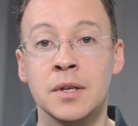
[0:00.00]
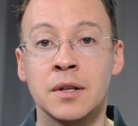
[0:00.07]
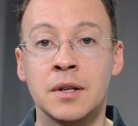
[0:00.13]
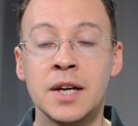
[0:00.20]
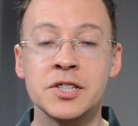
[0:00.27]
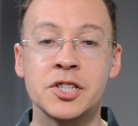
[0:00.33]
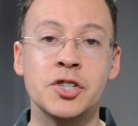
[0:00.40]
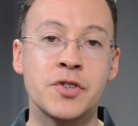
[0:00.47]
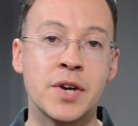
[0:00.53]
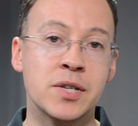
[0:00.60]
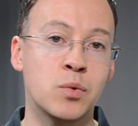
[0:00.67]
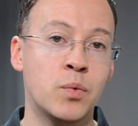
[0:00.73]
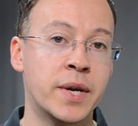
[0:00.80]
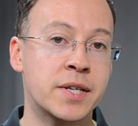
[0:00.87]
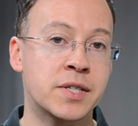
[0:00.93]
Let's address
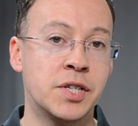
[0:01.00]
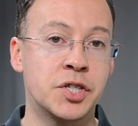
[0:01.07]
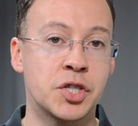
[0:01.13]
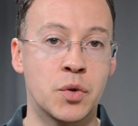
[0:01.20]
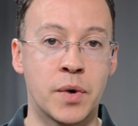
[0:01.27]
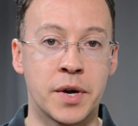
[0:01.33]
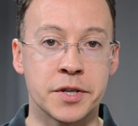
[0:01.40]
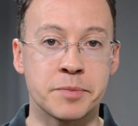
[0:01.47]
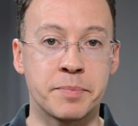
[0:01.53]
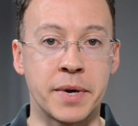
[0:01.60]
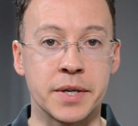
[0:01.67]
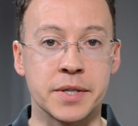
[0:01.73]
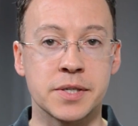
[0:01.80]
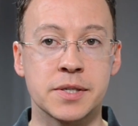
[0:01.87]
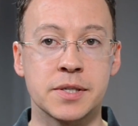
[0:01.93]
Wix and
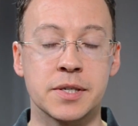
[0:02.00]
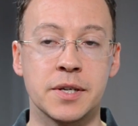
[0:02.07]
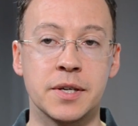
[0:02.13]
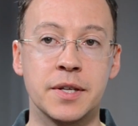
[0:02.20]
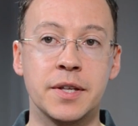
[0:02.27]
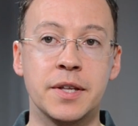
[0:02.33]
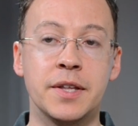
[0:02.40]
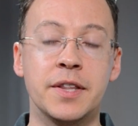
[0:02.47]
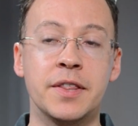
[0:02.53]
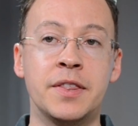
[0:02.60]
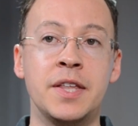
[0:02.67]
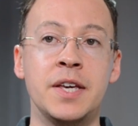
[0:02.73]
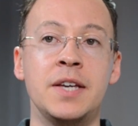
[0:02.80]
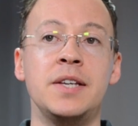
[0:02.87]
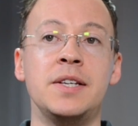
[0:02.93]
Squarespace.
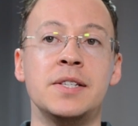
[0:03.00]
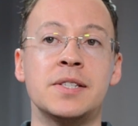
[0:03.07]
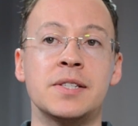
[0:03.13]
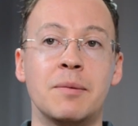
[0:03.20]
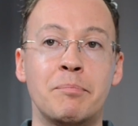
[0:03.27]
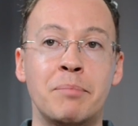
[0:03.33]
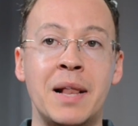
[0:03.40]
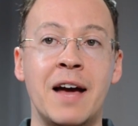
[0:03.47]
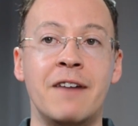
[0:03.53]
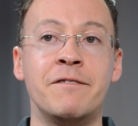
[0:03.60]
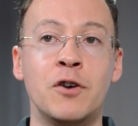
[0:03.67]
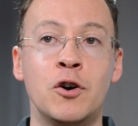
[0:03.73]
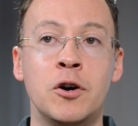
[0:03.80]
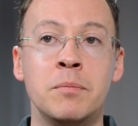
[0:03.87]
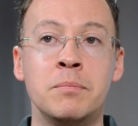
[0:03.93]
These
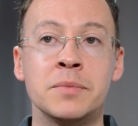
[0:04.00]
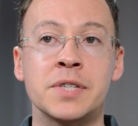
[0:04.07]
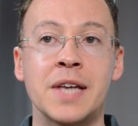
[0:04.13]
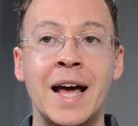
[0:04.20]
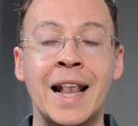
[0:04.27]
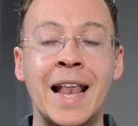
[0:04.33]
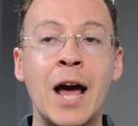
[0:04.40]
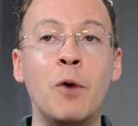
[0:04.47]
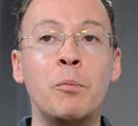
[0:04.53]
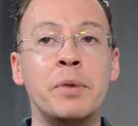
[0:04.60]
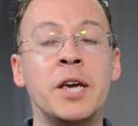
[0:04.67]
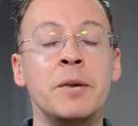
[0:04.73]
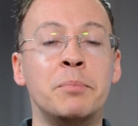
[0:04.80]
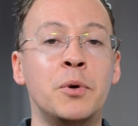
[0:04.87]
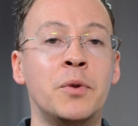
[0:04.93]
platforms allow
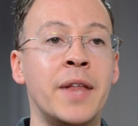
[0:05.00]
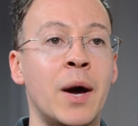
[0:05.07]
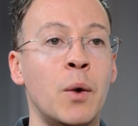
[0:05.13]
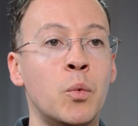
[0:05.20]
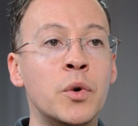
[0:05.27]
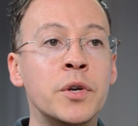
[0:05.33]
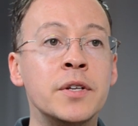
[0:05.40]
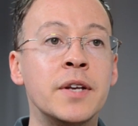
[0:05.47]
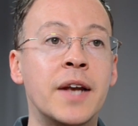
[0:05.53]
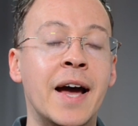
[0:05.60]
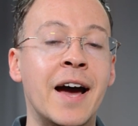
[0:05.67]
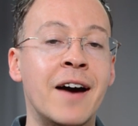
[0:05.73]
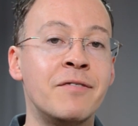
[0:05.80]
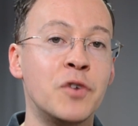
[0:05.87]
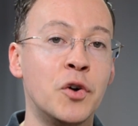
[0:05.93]
people that wouldn't
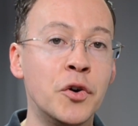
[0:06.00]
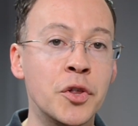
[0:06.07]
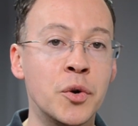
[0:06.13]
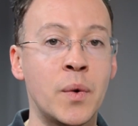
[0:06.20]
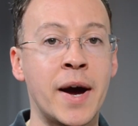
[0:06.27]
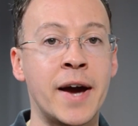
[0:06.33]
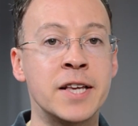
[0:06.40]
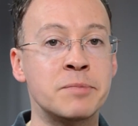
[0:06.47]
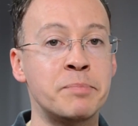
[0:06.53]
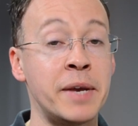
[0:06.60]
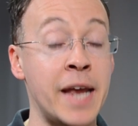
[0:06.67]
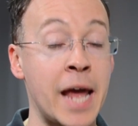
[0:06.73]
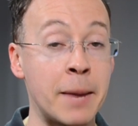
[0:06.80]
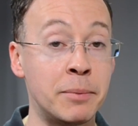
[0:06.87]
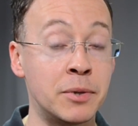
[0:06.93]
have otherwise been
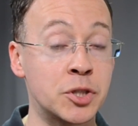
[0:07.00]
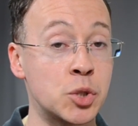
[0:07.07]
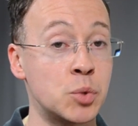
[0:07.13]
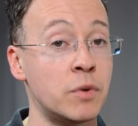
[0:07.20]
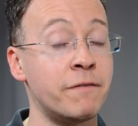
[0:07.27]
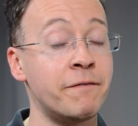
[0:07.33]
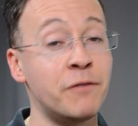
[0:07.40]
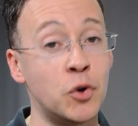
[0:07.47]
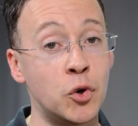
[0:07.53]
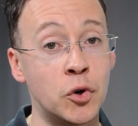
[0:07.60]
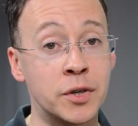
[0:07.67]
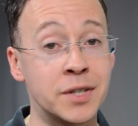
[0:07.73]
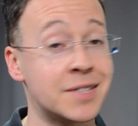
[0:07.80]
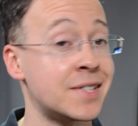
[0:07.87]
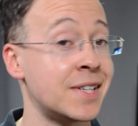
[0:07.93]
able to
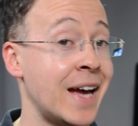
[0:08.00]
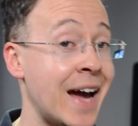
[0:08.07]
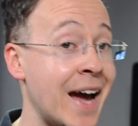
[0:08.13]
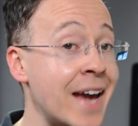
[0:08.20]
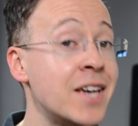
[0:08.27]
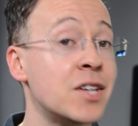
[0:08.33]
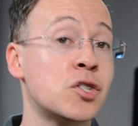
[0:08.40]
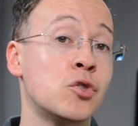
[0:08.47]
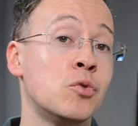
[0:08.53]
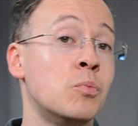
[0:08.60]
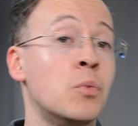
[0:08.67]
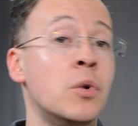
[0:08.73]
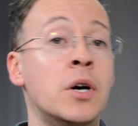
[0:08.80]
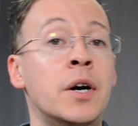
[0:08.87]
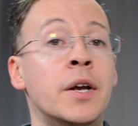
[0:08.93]
afford to hire
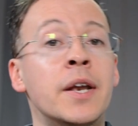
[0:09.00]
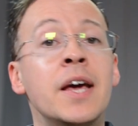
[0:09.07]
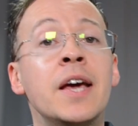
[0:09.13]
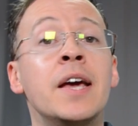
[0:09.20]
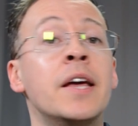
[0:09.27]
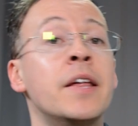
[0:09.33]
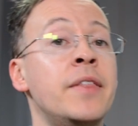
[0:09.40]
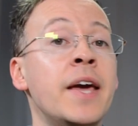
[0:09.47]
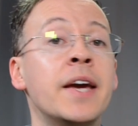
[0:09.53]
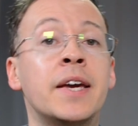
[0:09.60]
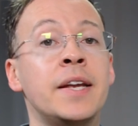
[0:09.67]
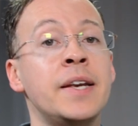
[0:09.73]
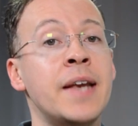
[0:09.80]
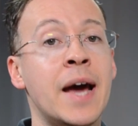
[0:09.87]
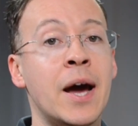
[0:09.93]
someone, they
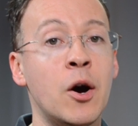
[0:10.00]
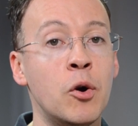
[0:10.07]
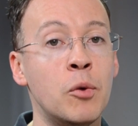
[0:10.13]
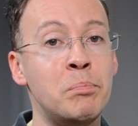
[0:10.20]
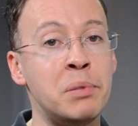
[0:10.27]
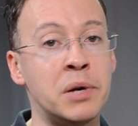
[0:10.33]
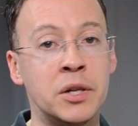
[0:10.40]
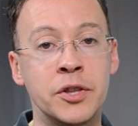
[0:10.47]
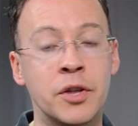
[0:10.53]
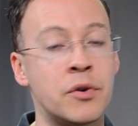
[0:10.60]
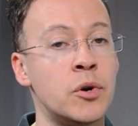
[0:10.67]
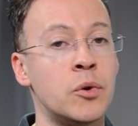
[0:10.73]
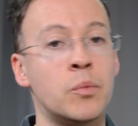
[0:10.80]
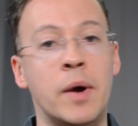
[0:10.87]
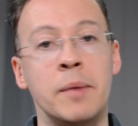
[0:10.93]
can now build their
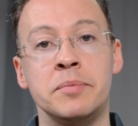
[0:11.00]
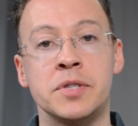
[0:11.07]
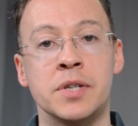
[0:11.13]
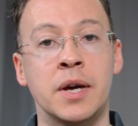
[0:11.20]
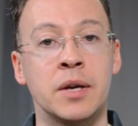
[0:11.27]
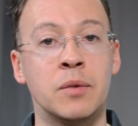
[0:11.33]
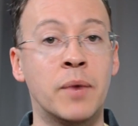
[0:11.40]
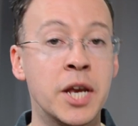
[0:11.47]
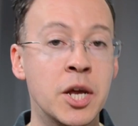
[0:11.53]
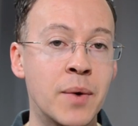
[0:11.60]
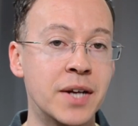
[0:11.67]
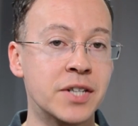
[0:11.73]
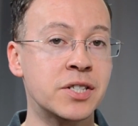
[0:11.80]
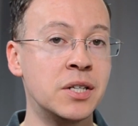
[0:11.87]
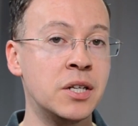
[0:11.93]
own website. When you
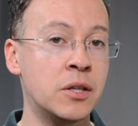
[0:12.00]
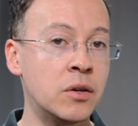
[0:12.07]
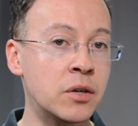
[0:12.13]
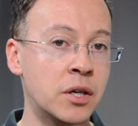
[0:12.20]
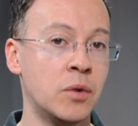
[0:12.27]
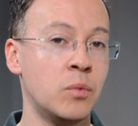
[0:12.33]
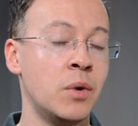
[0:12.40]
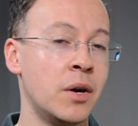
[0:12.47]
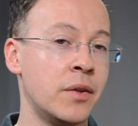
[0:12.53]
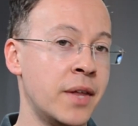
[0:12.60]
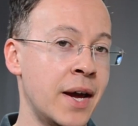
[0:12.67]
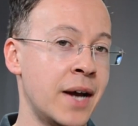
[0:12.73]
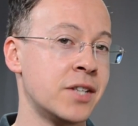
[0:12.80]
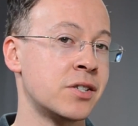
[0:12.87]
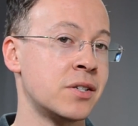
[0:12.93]
actually look at what they
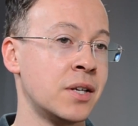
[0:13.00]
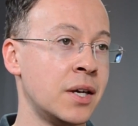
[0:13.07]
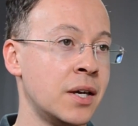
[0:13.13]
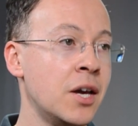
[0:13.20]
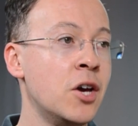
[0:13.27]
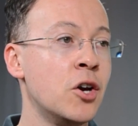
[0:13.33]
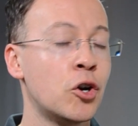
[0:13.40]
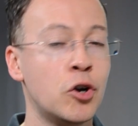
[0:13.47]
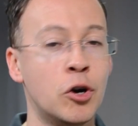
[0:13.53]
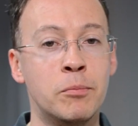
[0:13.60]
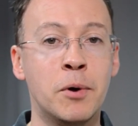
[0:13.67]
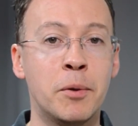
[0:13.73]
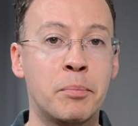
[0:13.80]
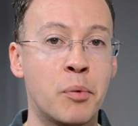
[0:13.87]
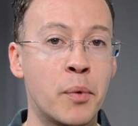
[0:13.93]
actually come
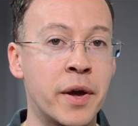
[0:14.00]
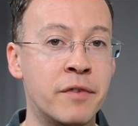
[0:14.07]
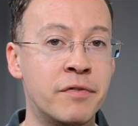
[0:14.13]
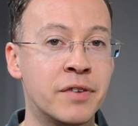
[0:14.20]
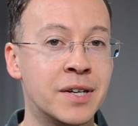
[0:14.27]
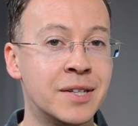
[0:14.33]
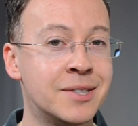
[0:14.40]
up with,